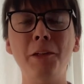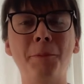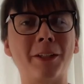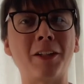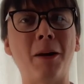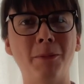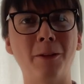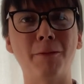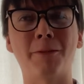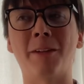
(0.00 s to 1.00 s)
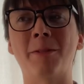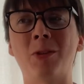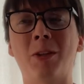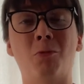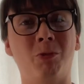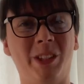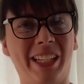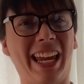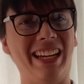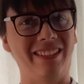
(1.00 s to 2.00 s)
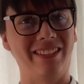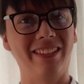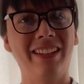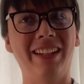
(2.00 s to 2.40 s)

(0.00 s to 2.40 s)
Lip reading: but a couple of the flavors they really hated